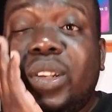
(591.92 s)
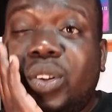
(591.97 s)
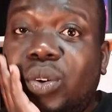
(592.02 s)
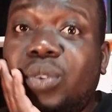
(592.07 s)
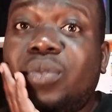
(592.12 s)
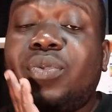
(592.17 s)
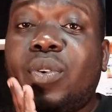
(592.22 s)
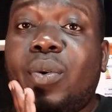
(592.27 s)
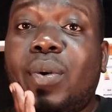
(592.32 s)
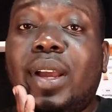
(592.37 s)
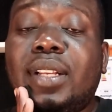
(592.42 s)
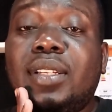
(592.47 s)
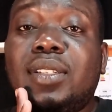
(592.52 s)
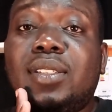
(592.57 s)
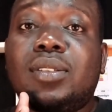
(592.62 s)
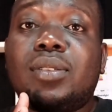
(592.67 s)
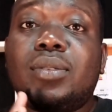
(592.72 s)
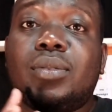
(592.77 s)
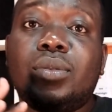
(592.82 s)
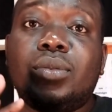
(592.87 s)
look forward
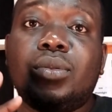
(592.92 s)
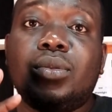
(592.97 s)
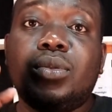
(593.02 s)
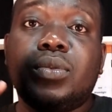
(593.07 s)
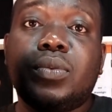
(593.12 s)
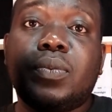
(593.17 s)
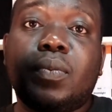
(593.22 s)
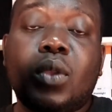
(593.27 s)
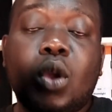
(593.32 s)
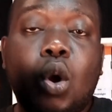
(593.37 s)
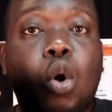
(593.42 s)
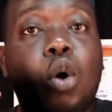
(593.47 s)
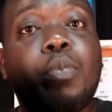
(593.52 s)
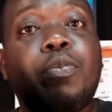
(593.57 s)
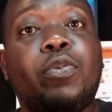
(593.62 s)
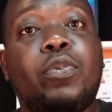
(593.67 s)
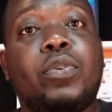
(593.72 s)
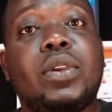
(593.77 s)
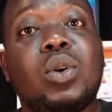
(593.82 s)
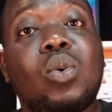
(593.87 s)
to
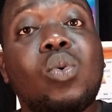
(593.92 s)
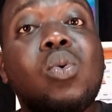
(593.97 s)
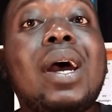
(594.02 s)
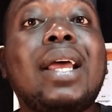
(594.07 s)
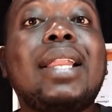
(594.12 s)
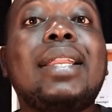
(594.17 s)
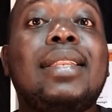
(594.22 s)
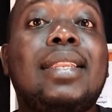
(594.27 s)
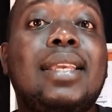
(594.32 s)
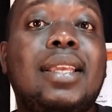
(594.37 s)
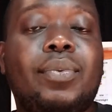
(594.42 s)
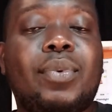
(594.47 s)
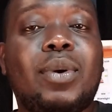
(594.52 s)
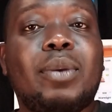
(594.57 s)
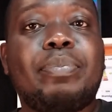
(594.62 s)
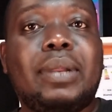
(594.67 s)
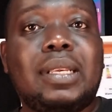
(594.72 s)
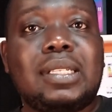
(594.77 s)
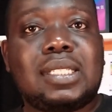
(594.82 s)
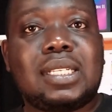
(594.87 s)
hopefully one day
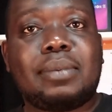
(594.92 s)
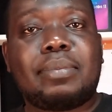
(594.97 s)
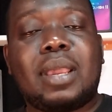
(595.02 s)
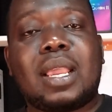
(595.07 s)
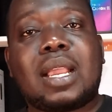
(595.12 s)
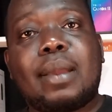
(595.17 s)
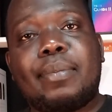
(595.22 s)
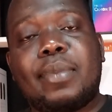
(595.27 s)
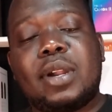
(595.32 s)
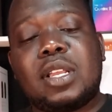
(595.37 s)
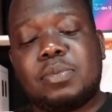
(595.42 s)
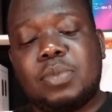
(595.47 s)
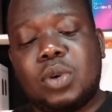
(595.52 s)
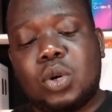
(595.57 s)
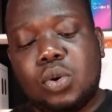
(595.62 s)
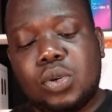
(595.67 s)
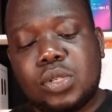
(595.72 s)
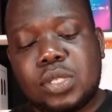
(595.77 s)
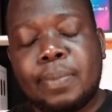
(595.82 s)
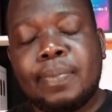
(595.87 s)
replacing my cameras,
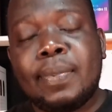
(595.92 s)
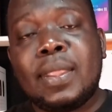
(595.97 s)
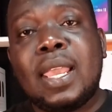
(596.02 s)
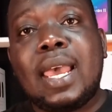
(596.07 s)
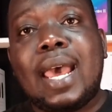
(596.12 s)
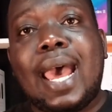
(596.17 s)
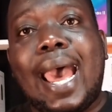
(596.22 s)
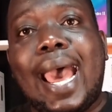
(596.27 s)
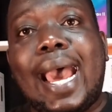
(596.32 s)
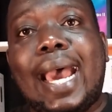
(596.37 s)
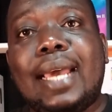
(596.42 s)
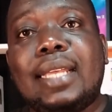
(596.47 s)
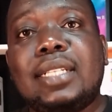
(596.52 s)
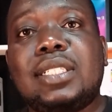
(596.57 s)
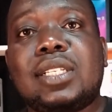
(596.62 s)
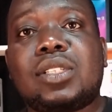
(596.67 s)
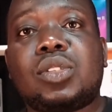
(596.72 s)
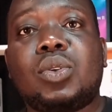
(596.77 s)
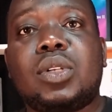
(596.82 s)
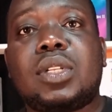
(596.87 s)
because I had
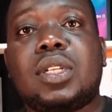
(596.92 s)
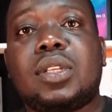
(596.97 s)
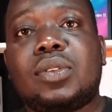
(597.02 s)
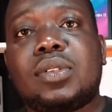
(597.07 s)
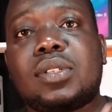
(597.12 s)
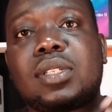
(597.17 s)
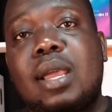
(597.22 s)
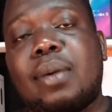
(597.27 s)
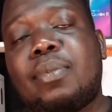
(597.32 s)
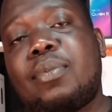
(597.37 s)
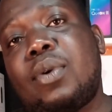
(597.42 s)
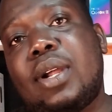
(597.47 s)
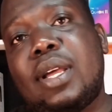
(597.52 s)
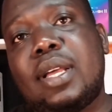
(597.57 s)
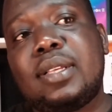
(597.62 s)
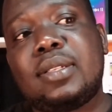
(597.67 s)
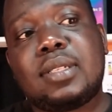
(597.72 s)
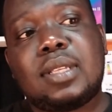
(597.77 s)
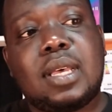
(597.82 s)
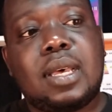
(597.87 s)
just gotten those
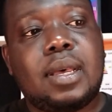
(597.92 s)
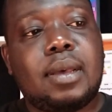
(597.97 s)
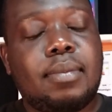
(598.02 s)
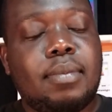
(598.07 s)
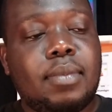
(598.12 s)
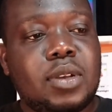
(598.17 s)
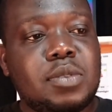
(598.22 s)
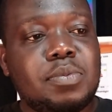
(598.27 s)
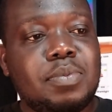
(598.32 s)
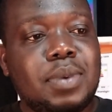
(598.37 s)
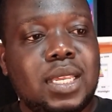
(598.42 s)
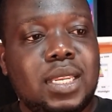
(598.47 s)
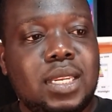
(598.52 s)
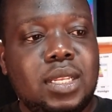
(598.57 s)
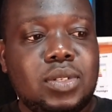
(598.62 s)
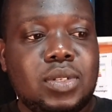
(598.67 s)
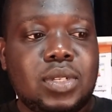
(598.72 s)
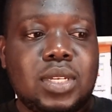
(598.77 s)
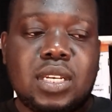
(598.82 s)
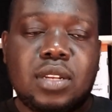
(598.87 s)
cameras. I was
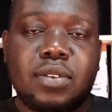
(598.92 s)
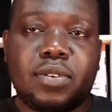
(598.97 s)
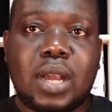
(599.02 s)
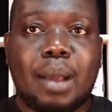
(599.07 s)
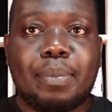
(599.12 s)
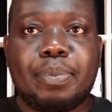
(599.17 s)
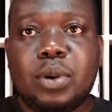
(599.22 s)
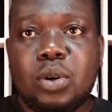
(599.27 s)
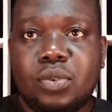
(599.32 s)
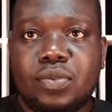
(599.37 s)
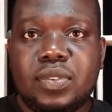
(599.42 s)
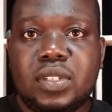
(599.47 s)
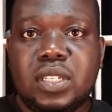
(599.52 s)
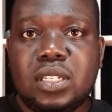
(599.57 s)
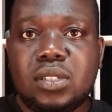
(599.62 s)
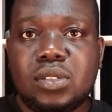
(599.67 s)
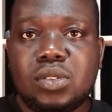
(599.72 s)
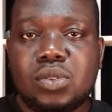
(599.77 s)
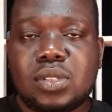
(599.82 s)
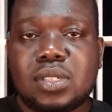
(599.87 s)
beginning to get a couple of
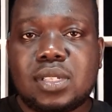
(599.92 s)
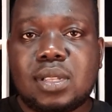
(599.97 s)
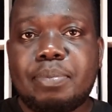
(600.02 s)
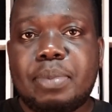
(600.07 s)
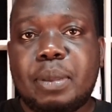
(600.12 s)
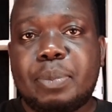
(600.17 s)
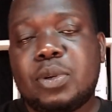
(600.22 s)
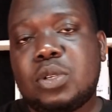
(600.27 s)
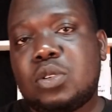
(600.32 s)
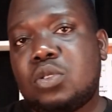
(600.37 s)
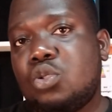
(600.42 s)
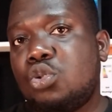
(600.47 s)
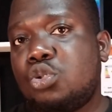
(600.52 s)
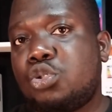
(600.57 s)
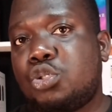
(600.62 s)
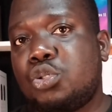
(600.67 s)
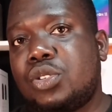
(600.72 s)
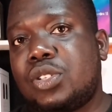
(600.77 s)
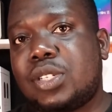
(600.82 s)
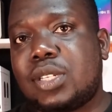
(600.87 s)
deals with some people to
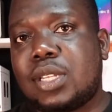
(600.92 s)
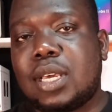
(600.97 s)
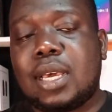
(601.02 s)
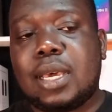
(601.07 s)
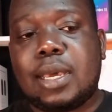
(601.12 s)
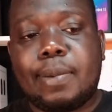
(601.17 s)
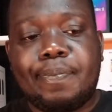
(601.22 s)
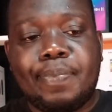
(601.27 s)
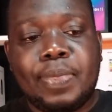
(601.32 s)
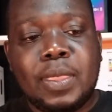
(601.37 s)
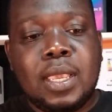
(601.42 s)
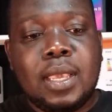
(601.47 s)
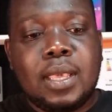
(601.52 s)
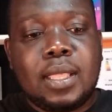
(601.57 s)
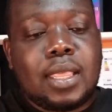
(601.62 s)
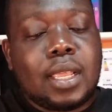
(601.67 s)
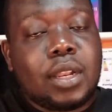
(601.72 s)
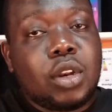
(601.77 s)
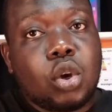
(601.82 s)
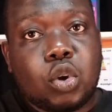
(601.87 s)
shoot
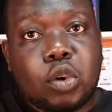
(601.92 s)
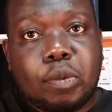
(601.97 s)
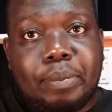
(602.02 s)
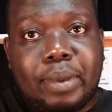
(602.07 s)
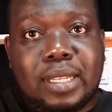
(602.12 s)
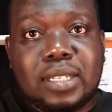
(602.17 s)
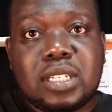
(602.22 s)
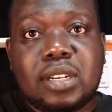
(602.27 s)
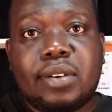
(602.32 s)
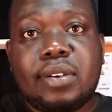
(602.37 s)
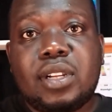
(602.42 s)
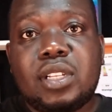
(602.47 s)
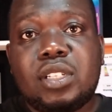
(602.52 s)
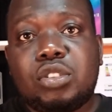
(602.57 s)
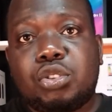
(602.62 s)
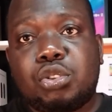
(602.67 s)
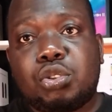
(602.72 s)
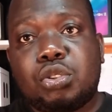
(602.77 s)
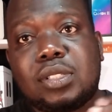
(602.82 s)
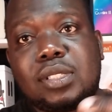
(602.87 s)
their
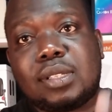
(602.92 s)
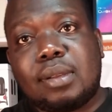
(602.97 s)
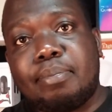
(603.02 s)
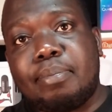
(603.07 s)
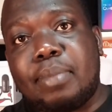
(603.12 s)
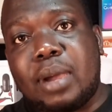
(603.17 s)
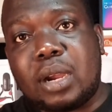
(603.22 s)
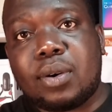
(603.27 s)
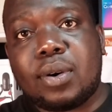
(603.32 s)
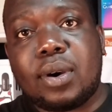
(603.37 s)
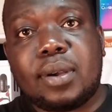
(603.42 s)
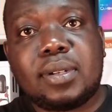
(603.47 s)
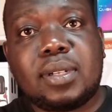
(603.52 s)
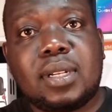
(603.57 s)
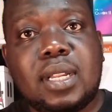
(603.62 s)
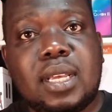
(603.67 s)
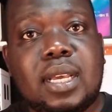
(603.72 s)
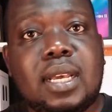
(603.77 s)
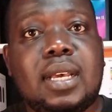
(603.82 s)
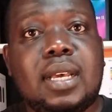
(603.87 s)
documentaries, shoot some background